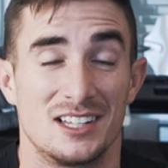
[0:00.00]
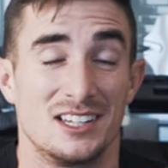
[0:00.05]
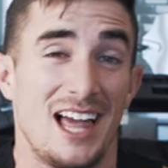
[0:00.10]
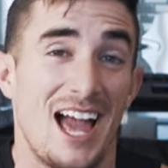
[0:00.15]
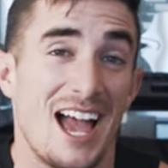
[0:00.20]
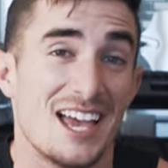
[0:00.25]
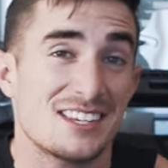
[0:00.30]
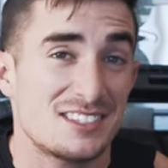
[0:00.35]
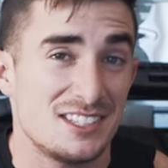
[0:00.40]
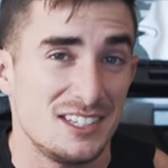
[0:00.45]
The
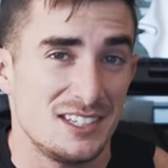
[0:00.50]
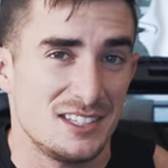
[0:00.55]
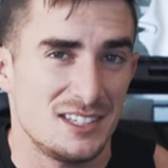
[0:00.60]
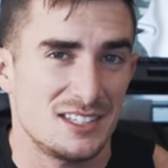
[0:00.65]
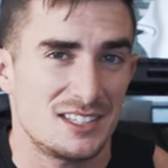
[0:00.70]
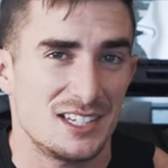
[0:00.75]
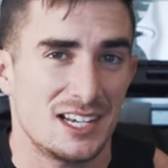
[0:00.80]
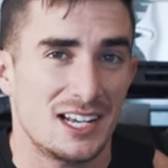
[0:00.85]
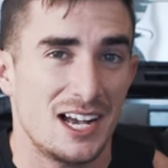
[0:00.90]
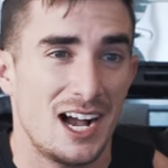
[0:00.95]
last
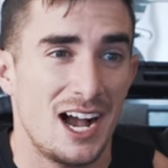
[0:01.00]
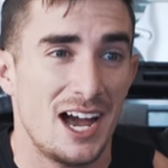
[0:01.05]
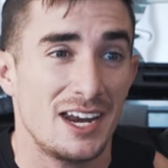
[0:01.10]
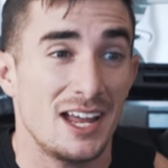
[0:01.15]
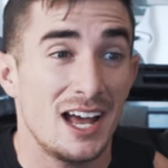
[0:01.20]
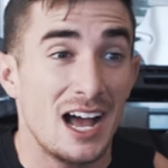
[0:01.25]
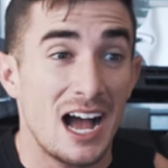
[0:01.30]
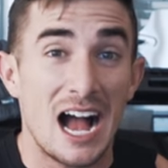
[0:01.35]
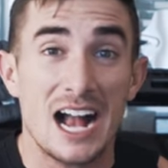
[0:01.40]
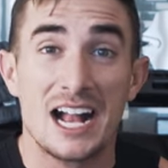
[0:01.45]
Yeezys I
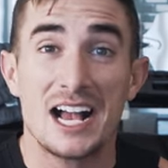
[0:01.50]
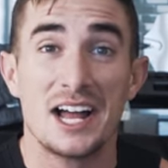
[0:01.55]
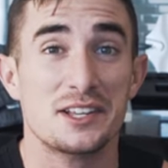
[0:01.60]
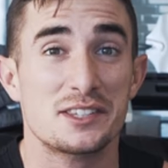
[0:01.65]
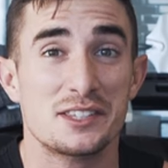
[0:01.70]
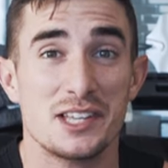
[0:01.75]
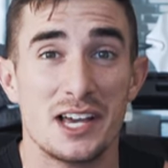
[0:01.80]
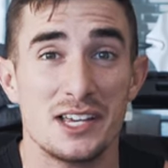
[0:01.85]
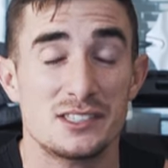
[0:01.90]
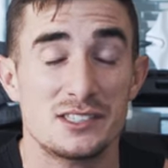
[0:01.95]
got, I
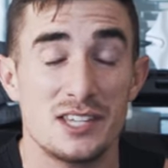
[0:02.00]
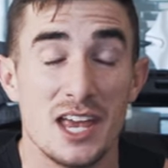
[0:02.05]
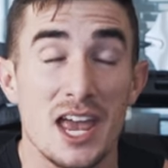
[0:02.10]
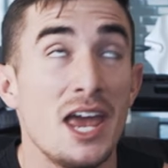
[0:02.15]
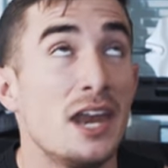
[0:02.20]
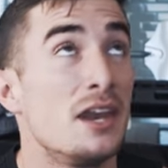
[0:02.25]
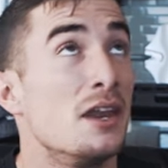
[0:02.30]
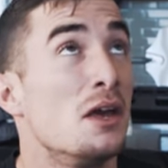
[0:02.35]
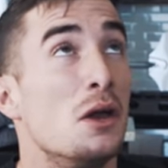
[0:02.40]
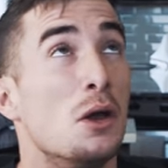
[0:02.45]
got a size
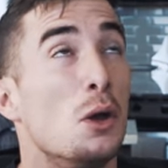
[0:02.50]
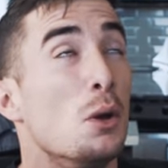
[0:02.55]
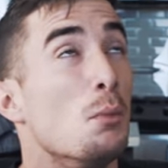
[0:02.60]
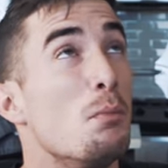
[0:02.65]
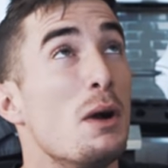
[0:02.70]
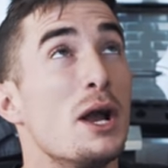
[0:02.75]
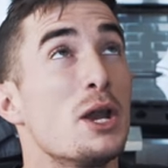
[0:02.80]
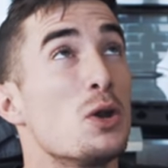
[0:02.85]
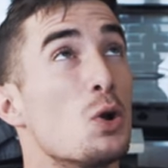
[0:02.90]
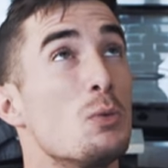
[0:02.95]
10,
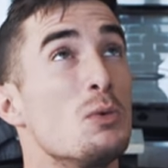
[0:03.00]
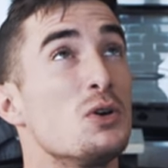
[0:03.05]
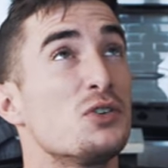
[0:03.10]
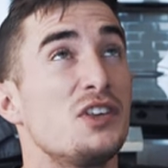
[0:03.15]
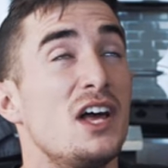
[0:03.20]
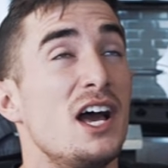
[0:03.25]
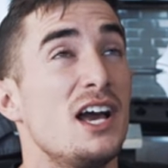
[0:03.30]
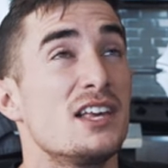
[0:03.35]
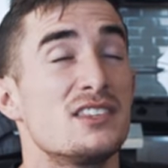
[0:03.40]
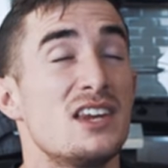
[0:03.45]
my normal
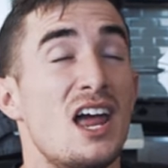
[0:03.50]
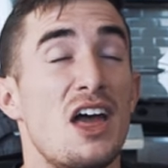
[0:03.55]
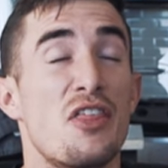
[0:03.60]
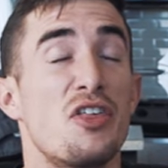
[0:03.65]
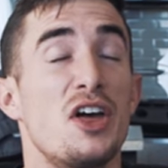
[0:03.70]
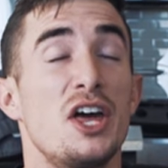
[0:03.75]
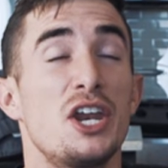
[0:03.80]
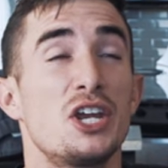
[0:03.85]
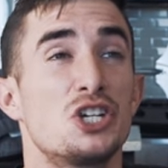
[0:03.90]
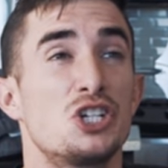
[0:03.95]
size in
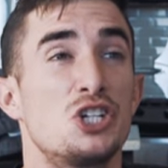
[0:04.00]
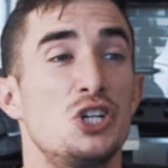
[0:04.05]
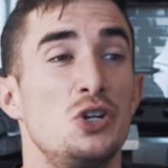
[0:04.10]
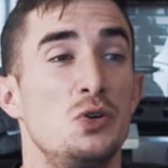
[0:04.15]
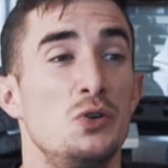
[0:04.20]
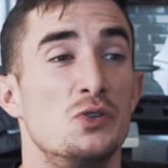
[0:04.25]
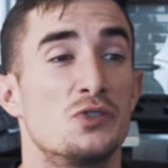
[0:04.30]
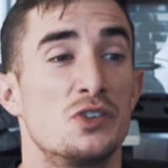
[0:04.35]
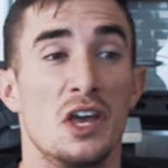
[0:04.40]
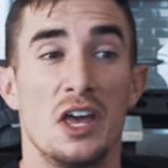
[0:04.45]
athletic
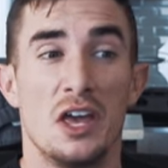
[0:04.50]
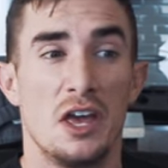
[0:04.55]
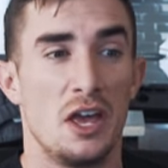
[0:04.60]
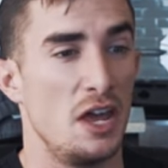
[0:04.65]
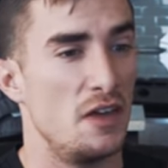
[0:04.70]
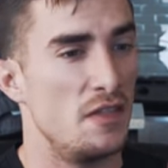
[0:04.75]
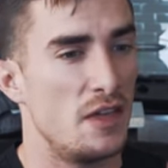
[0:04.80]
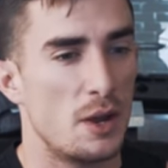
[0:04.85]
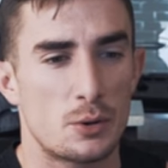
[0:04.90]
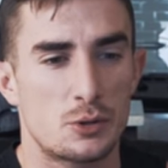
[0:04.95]
shoes,
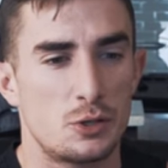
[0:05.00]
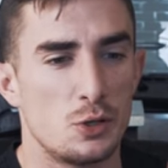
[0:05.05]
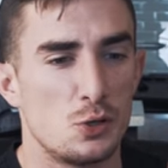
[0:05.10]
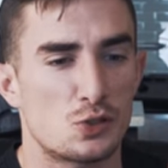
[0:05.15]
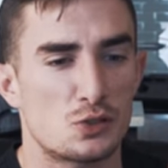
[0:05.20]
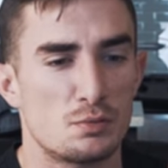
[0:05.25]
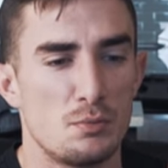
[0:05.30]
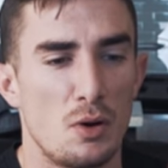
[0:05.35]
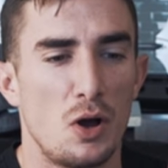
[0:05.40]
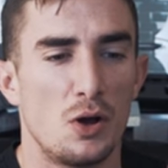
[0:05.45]
and they were
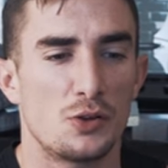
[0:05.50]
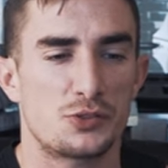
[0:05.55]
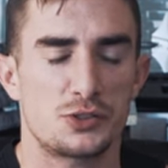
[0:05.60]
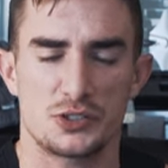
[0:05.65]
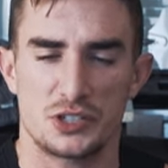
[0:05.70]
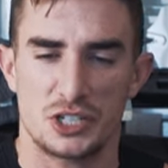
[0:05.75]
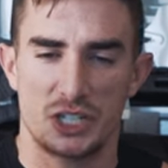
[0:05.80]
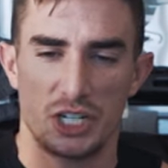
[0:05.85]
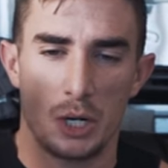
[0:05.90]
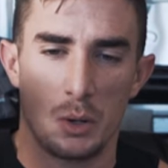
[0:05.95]
too small, so
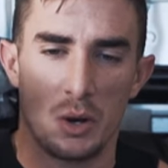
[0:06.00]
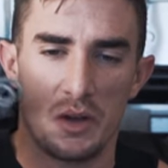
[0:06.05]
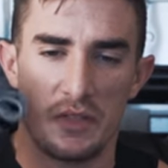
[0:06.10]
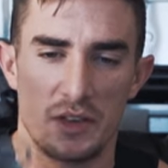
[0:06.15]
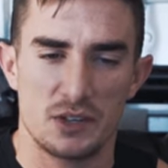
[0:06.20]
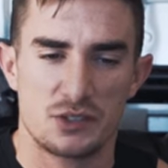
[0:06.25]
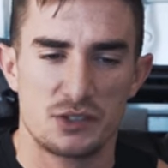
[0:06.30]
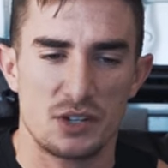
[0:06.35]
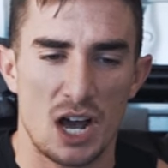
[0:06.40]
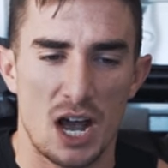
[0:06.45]
I was like, you know
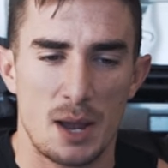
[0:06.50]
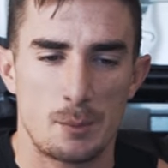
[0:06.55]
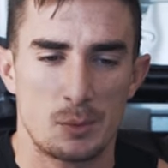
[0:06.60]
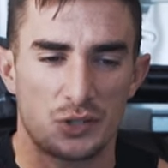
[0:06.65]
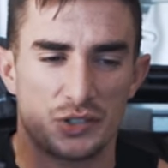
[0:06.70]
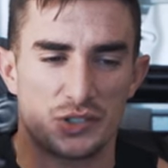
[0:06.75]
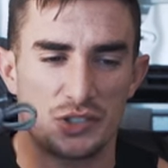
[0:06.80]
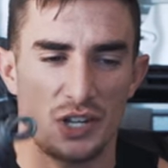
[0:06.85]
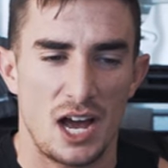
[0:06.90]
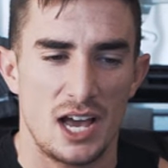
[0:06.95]
what, this time
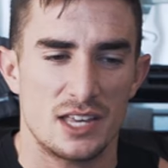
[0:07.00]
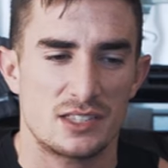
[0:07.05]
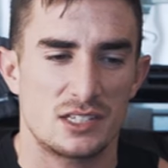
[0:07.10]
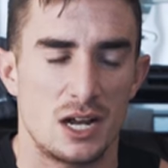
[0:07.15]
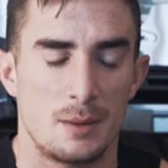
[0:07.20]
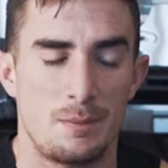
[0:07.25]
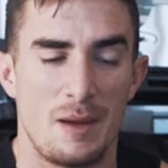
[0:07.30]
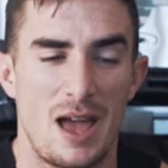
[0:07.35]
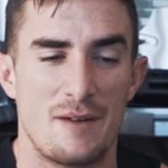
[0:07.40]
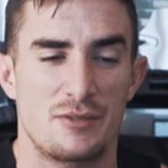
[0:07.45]
we're
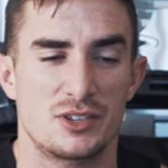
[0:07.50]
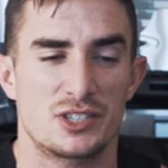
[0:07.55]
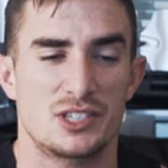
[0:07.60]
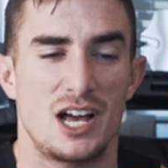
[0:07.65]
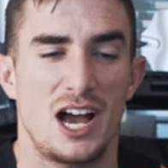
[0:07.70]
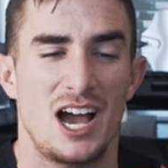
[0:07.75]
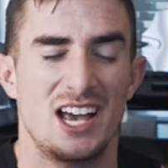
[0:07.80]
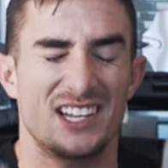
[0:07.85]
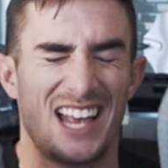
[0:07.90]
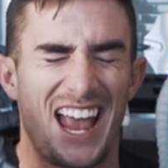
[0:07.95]
sizing up half a
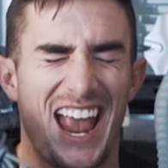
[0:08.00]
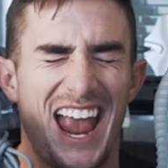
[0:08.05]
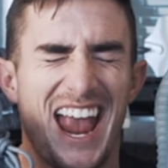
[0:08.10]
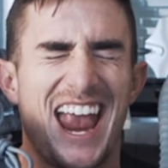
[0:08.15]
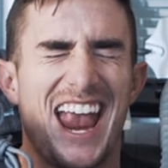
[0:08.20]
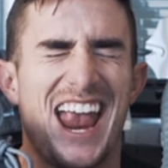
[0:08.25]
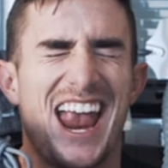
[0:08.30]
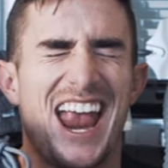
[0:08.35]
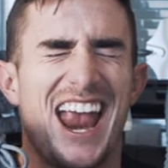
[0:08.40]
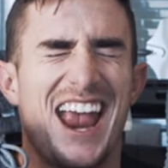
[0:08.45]
size,
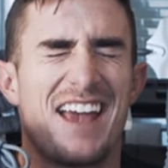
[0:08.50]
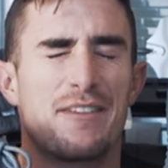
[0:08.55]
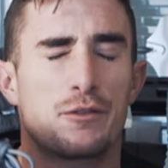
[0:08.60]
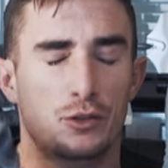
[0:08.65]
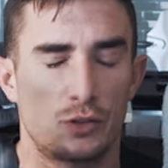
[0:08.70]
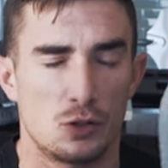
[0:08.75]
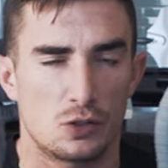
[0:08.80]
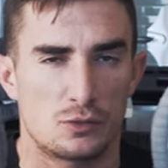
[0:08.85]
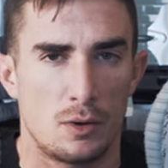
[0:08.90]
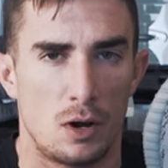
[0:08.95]
and
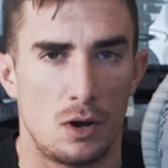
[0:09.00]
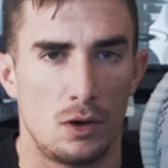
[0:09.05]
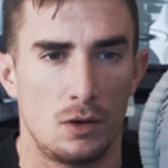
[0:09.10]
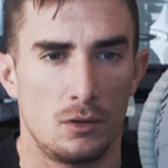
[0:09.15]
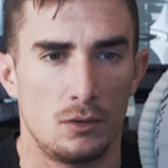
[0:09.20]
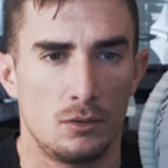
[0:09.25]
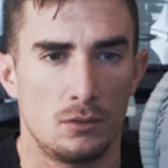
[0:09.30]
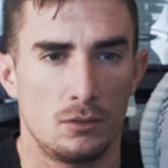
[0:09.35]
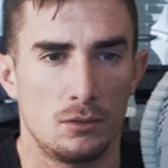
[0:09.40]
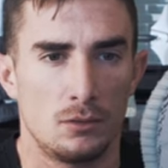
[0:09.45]
they're too
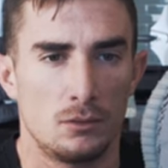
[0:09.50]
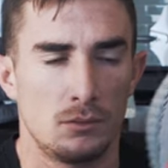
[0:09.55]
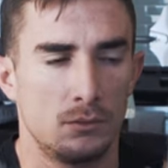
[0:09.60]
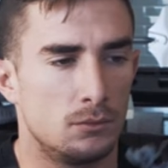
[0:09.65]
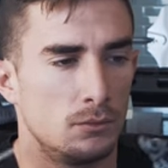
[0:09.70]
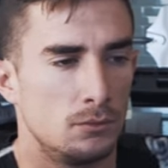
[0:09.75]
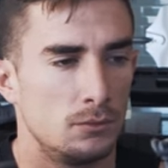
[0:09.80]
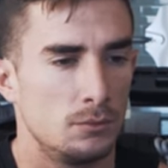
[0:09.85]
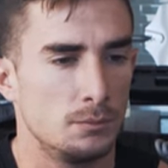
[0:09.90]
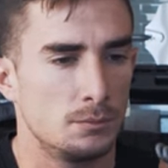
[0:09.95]
small.
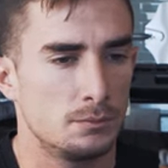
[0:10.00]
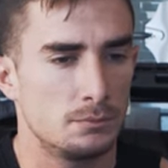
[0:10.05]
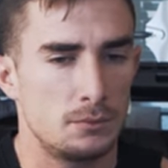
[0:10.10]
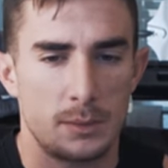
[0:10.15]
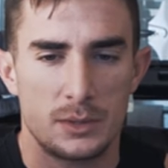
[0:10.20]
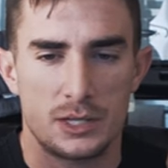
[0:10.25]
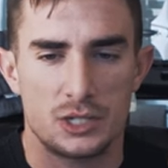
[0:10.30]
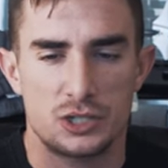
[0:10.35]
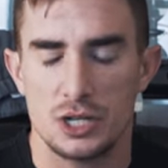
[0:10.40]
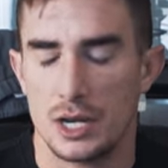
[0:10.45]

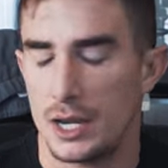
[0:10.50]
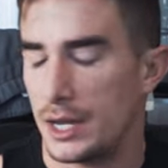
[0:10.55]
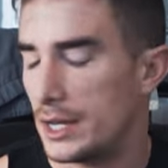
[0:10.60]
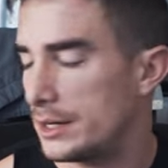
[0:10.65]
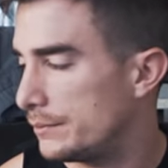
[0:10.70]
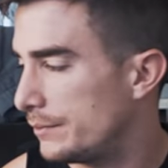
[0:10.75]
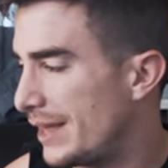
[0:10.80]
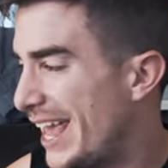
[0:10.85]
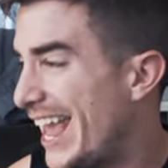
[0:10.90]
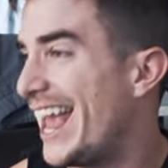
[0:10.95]
Maybe they, ch
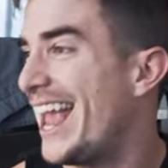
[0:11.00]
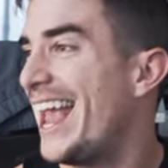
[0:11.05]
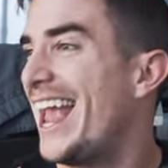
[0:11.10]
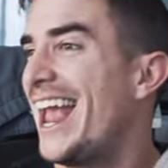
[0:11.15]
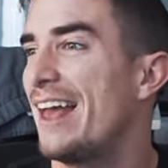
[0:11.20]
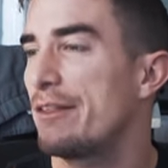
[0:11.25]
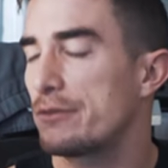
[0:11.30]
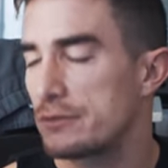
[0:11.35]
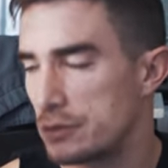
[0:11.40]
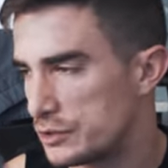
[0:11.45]
and
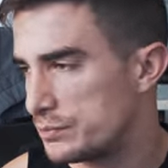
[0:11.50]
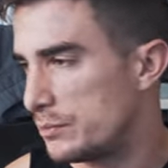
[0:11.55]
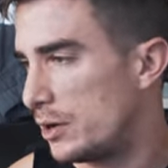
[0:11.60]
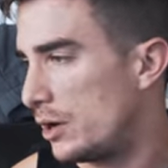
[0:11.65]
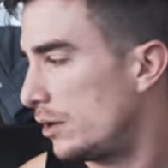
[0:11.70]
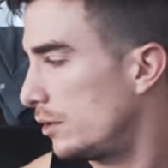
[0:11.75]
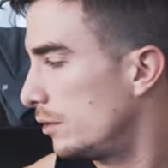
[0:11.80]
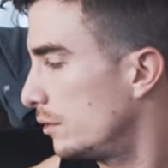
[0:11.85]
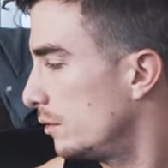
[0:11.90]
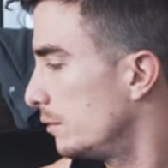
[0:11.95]
they're too
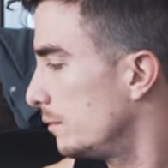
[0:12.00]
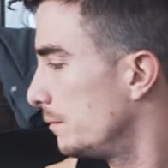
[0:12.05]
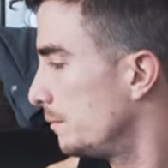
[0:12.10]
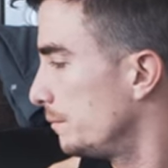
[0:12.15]
small.